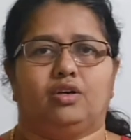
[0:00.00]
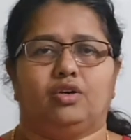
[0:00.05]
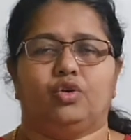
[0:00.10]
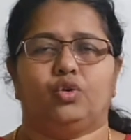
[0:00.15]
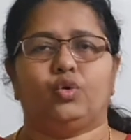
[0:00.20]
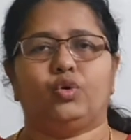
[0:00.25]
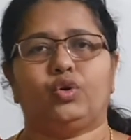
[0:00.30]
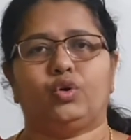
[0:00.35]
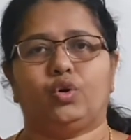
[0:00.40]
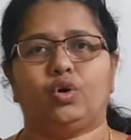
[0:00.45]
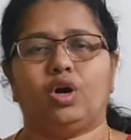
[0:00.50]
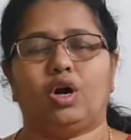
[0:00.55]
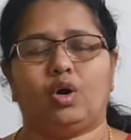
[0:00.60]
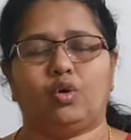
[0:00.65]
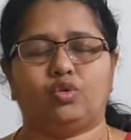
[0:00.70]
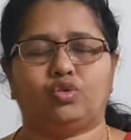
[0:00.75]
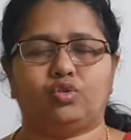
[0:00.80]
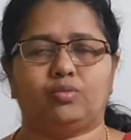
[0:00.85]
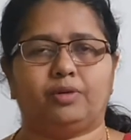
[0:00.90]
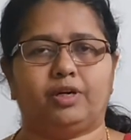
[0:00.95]
You know
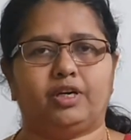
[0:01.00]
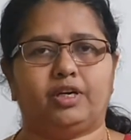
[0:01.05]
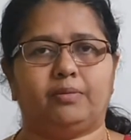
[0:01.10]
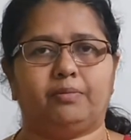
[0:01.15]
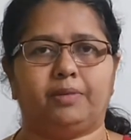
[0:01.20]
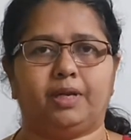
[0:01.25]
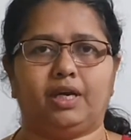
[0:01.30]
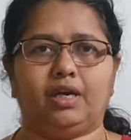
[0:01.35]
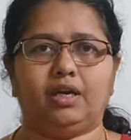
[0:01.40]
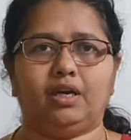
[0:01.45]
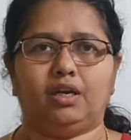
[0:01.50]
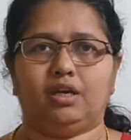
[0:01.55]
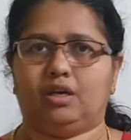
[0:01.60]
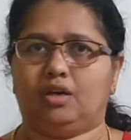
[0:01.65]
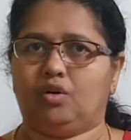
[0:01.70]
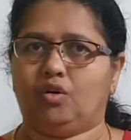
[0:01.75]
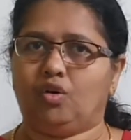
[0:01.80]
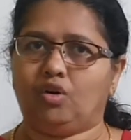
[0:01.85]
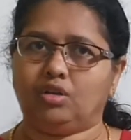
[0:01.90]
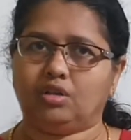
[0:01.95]
how to multiply
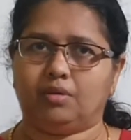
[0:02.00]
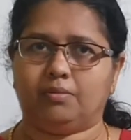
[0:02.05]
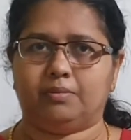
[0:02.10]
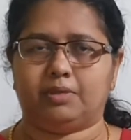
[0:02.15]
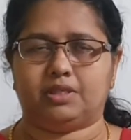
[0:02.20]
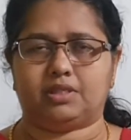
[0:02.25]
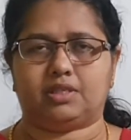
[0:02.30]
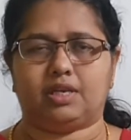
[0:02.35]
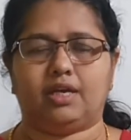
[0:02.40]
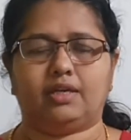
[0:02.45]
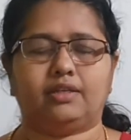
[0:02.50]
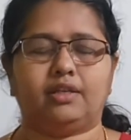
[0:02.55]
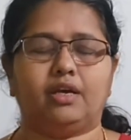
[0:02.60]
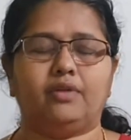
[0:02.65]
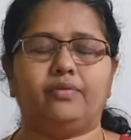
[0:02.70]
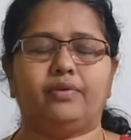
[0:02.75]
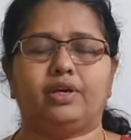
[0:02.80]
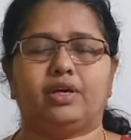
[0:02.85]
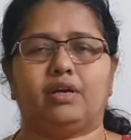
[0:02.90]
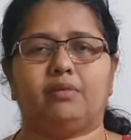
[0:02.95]
whole numbers. Like that
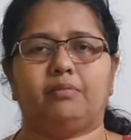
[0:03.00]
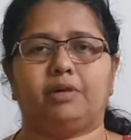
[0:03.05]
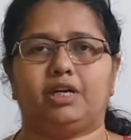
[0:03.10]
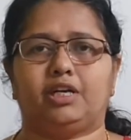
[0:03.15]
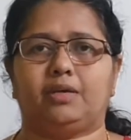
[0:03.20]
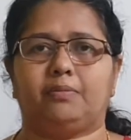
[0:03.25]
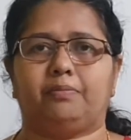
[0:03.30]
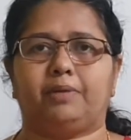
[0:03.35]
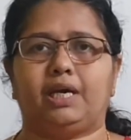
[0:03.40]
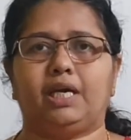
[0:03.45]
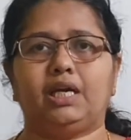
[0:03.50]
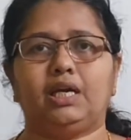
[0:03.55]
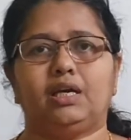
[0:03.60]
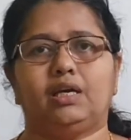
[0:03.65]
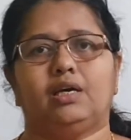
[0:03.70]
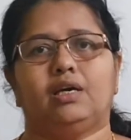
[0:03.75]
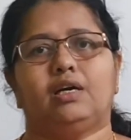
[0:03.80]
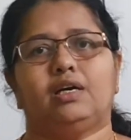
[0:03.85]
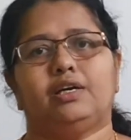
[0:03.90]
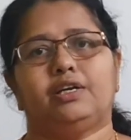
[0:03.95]
we can multiply
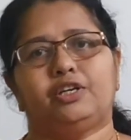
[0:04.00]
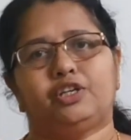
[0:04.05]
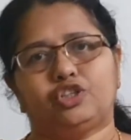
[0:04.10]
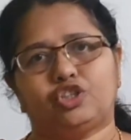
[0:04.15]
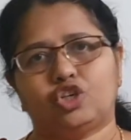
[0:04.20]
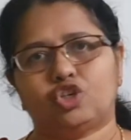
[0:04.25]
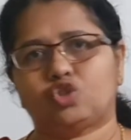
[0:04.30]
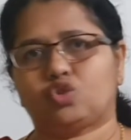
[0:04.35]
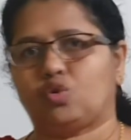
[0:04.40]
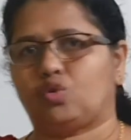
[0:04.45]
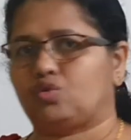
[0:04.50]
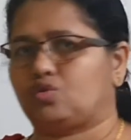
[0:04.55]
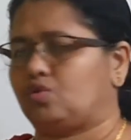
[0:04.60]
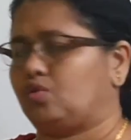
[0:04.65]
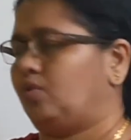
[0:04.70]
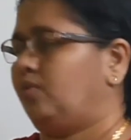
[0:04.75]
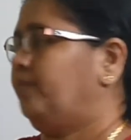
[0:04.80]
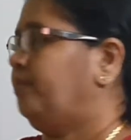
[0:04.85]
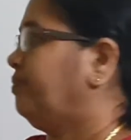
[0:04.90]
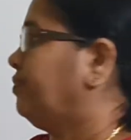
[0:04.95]
integers
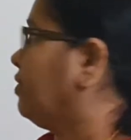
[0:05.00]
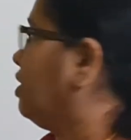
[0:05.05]
also.